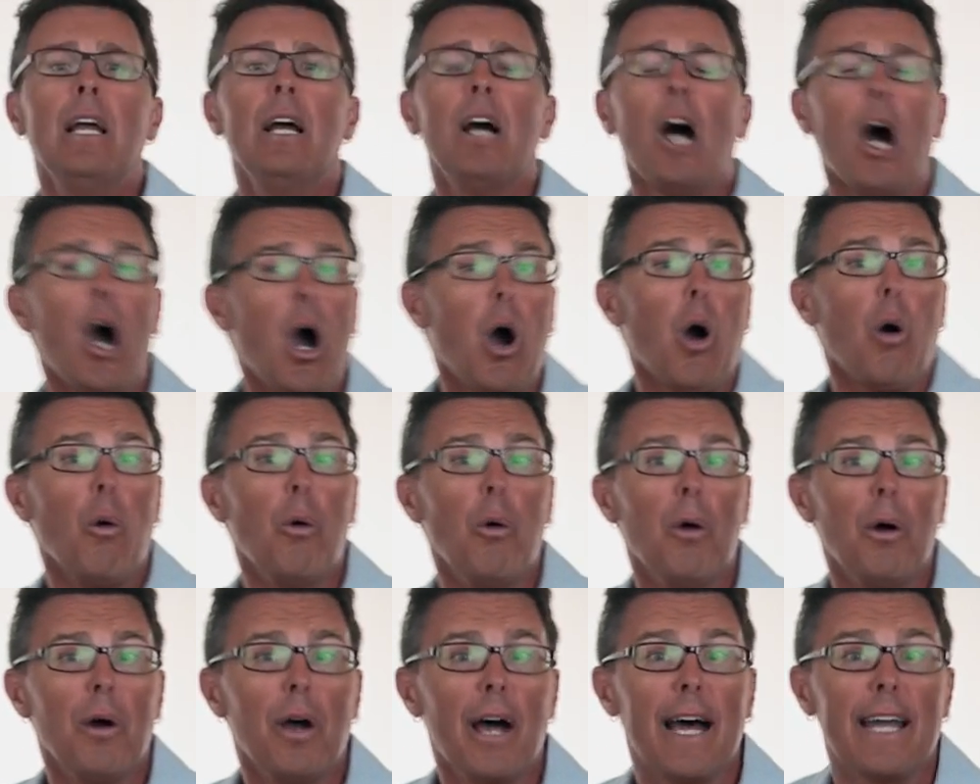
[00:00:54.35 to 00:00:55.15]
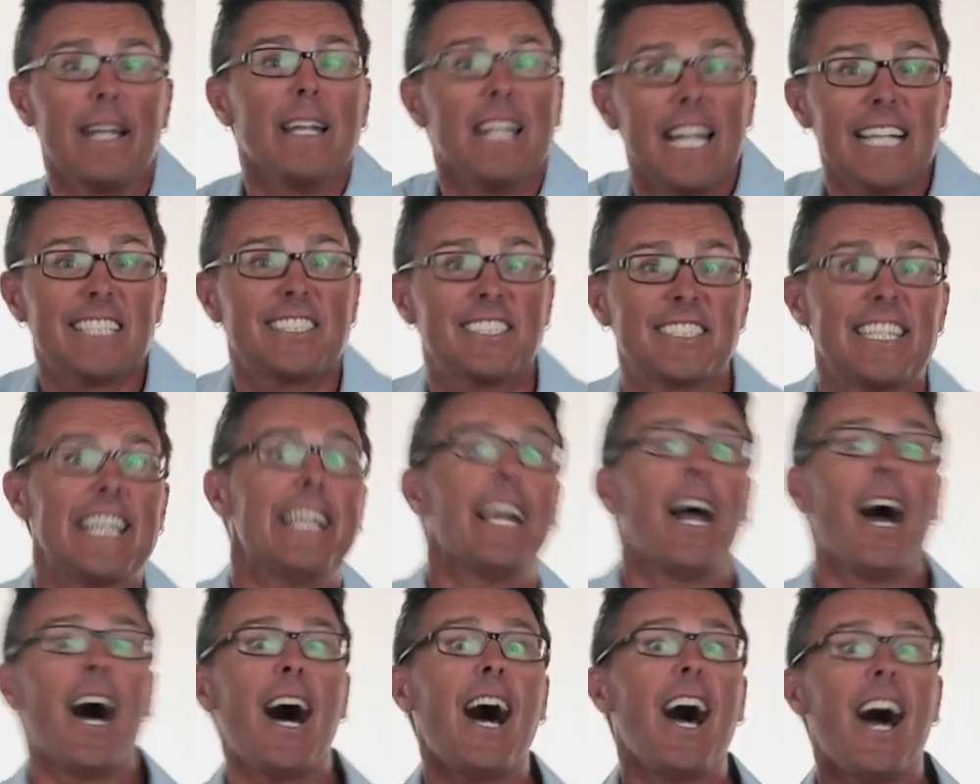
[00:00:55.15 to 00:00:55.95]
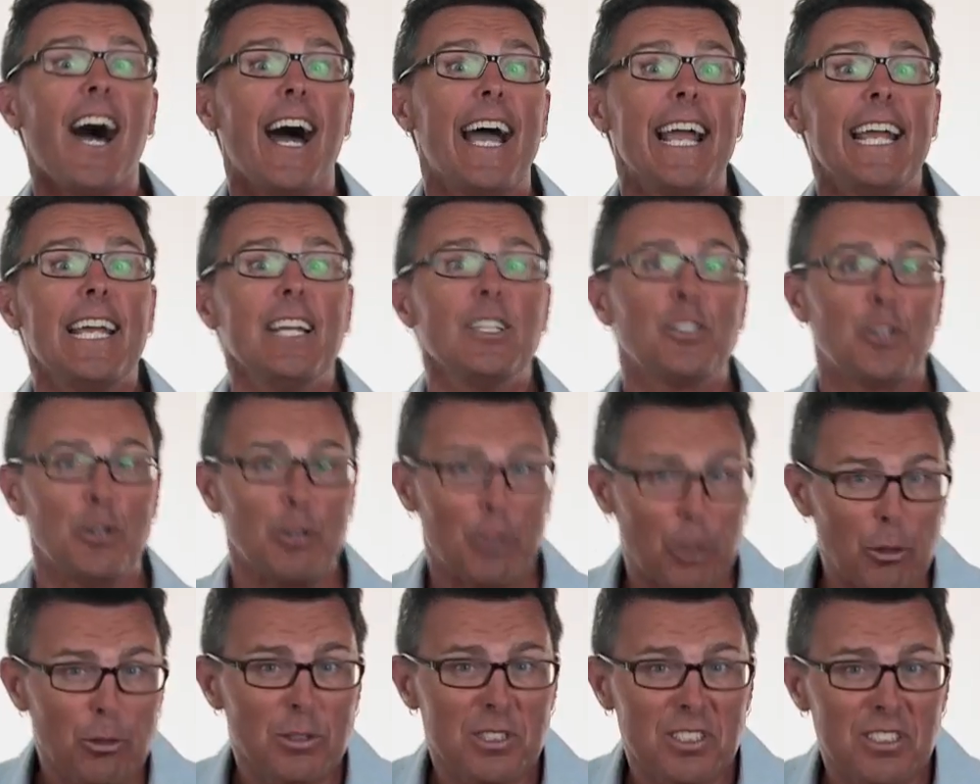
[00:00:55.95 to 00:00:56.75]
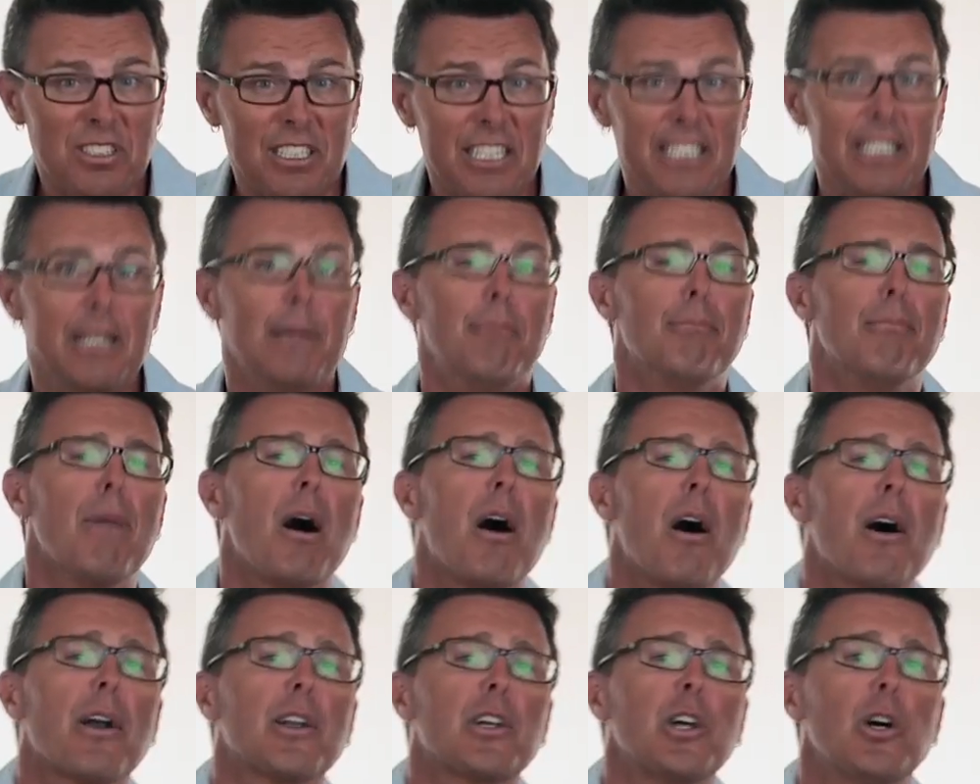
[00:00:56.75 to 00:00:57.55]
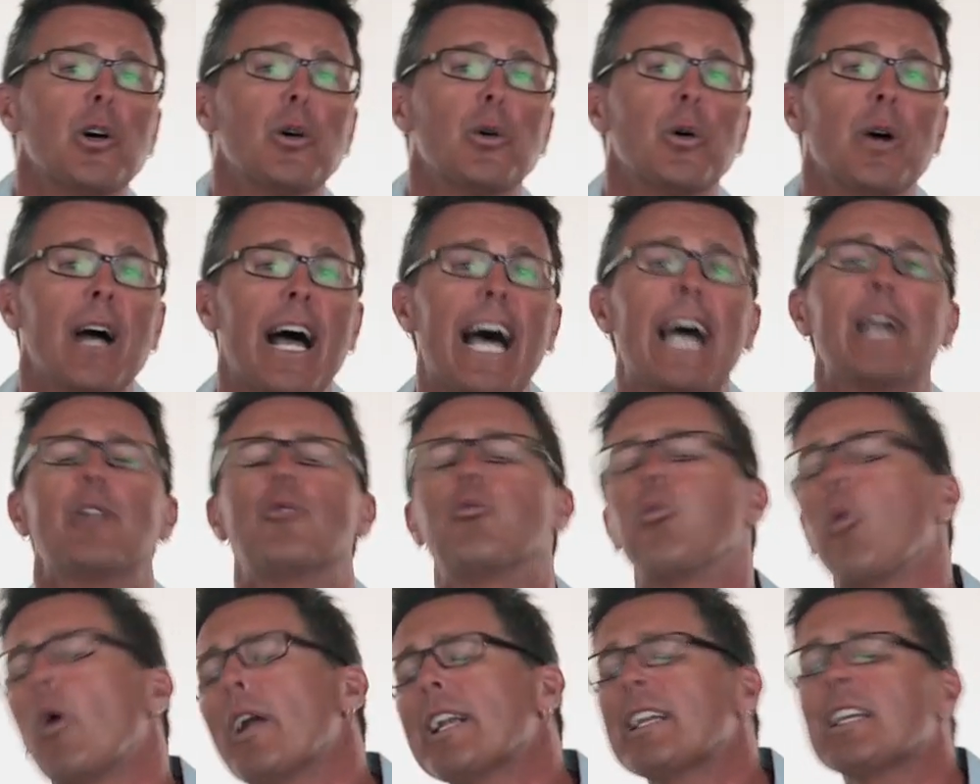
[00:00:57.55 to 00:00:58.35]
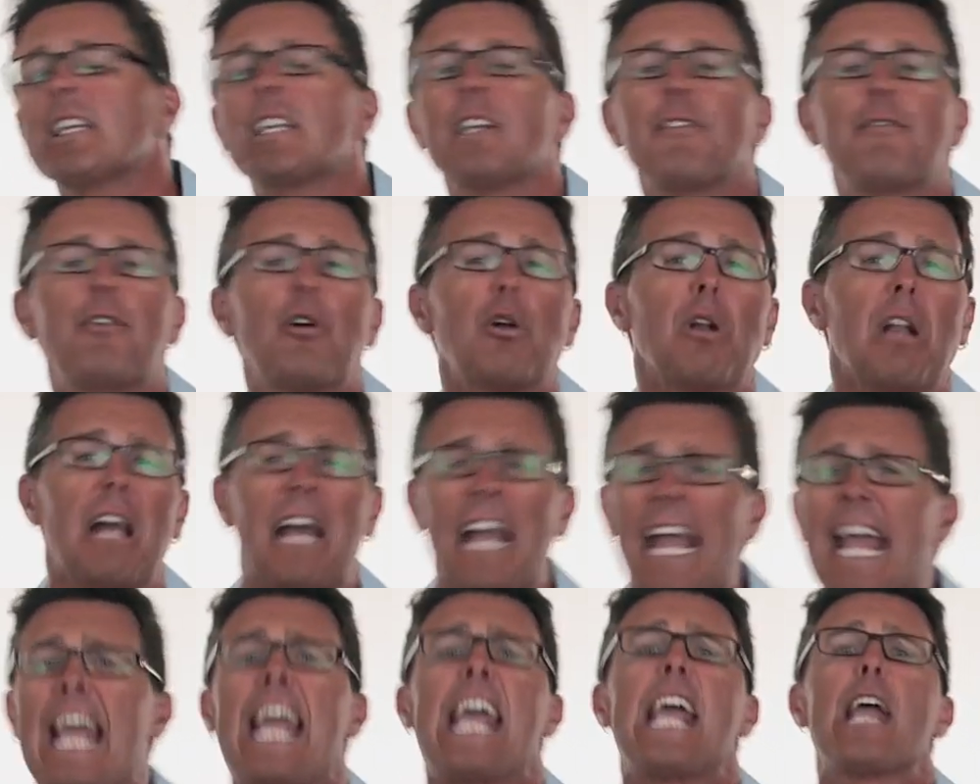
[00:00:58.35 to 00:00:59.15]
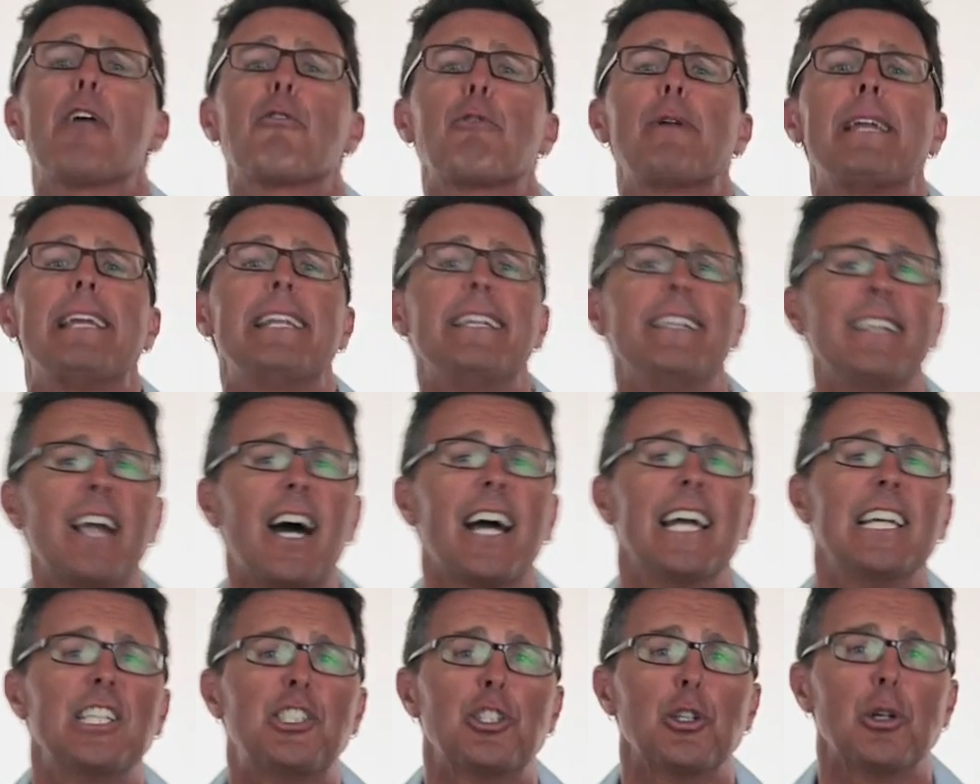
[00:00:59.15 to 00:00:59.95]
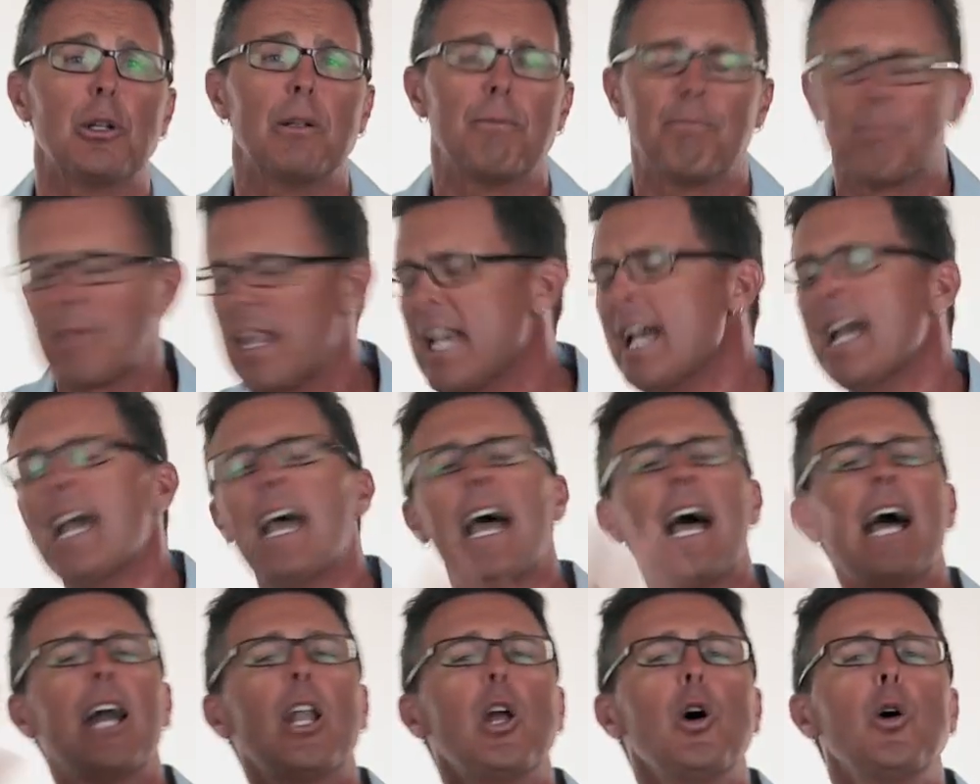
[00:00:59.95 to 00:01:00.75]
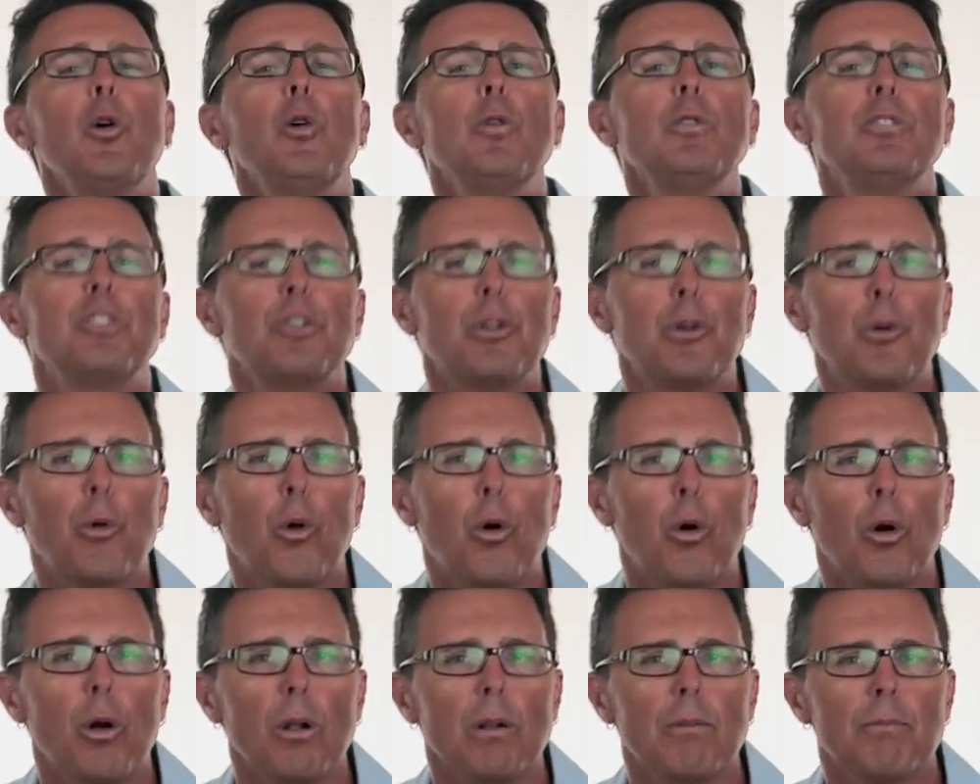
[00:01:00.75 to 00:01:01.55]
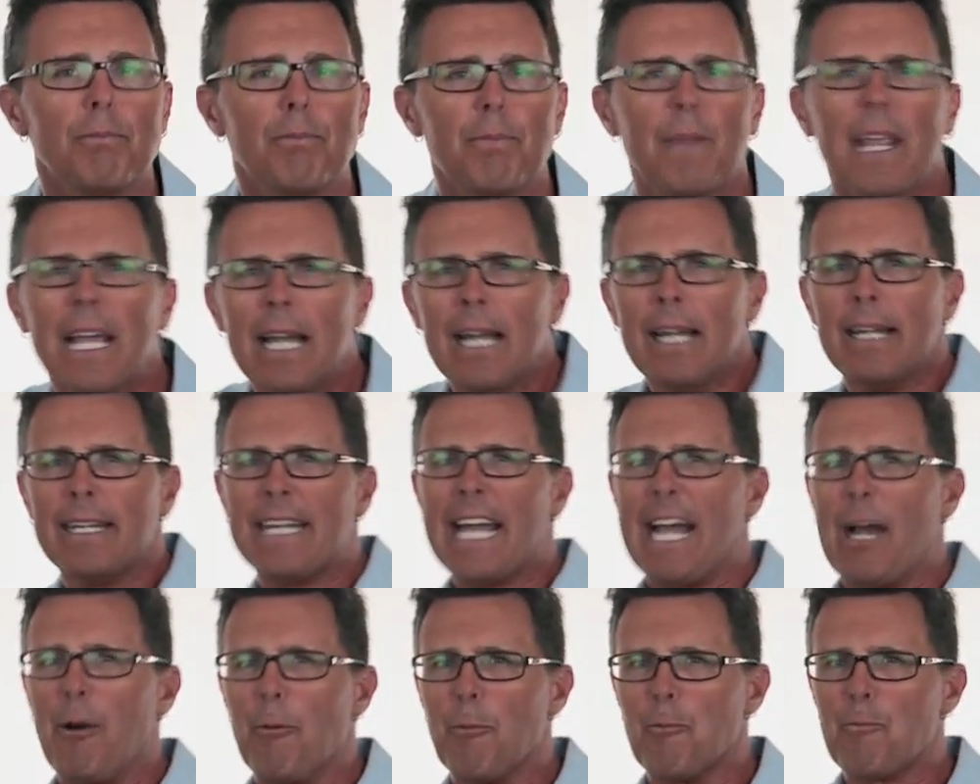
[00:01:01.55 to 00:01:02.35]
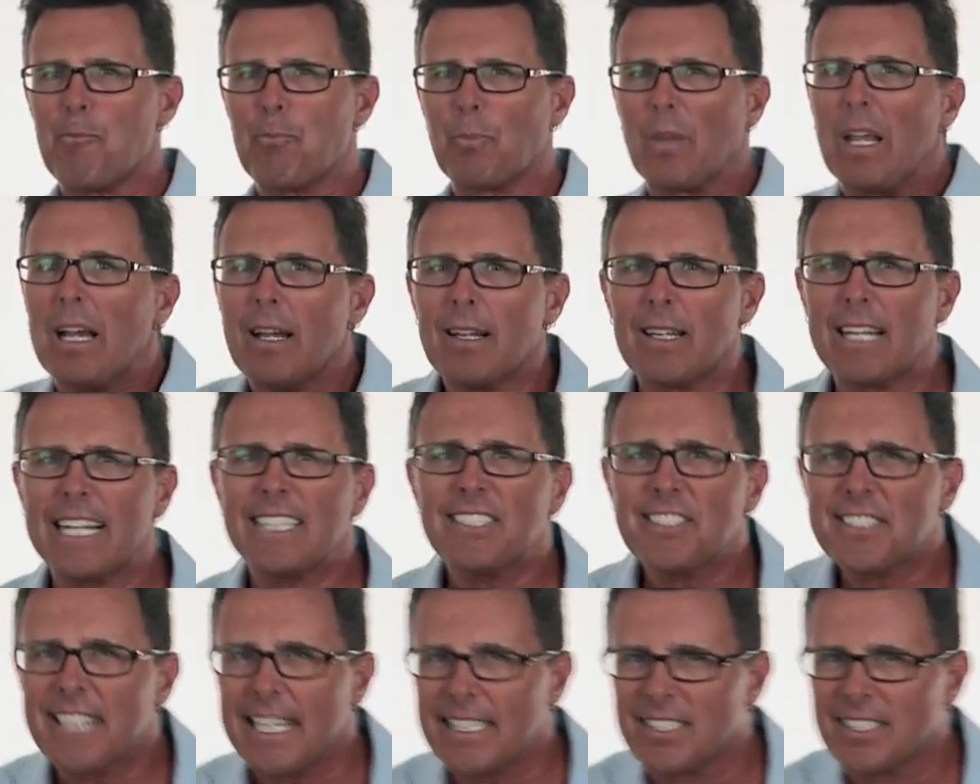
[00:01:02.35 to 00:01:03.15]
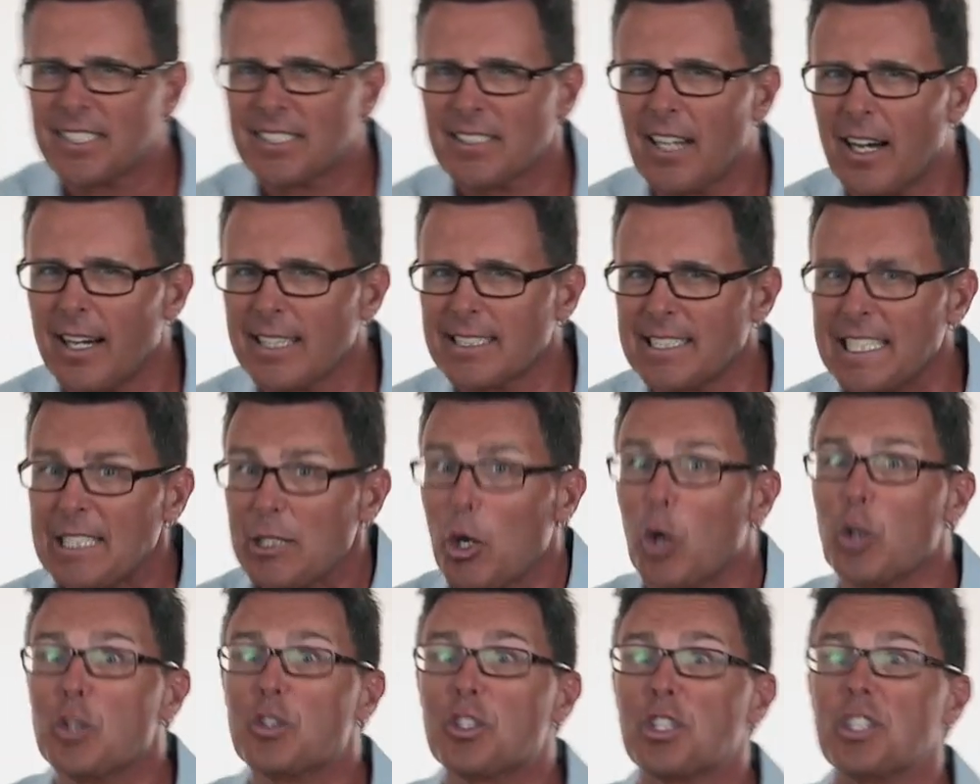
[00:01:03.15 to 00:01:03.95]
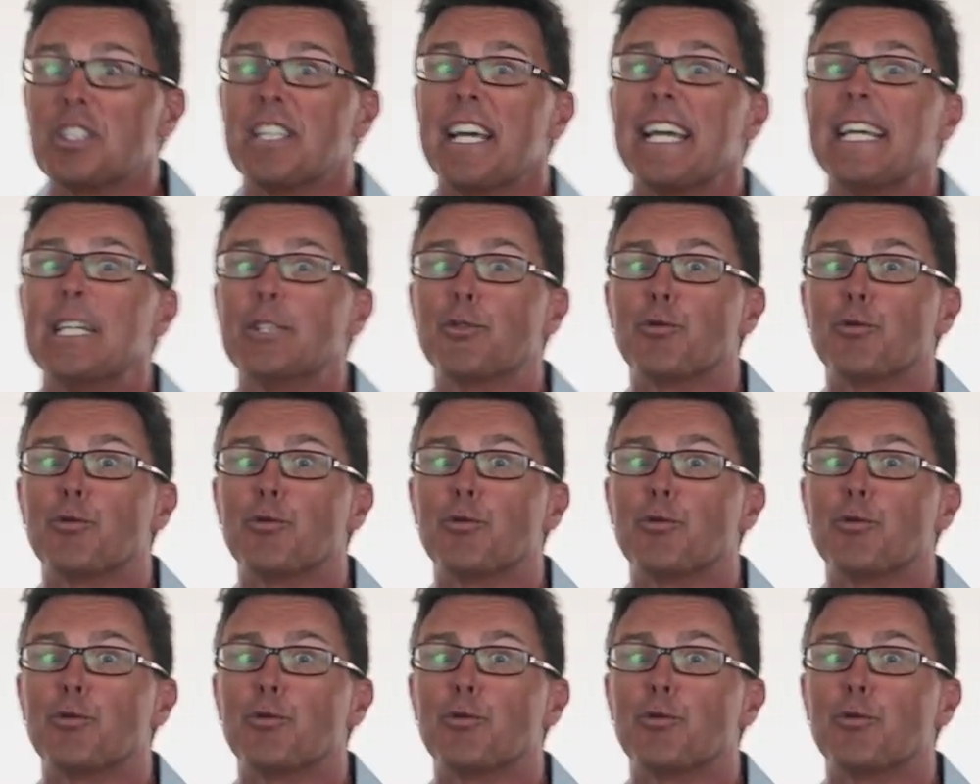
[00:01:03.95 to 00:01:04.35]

Oh, and let's say hi to Gusti, Margot, and wonderful hairy Nigel. Hello to you all. Now, let's get started on today's